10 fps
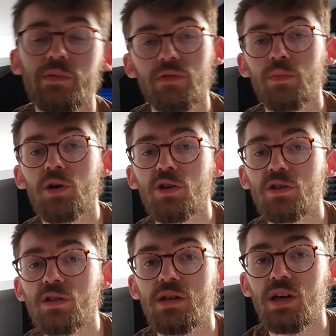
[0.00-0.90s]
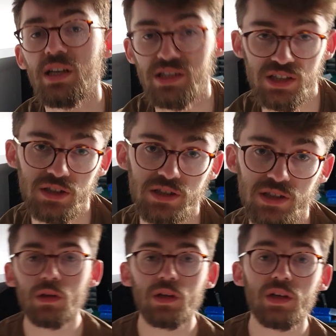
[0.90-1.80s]
of the bottle and seals
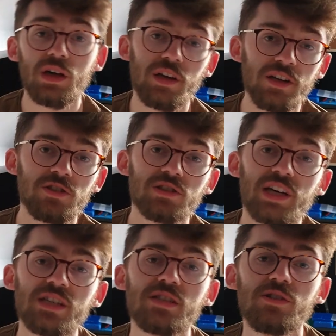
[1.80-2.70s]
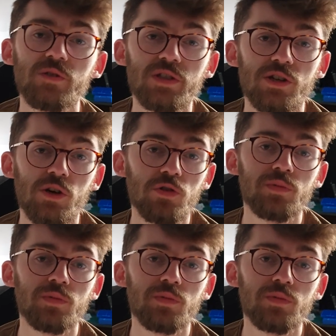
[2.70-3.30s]
it. Initial testing using an old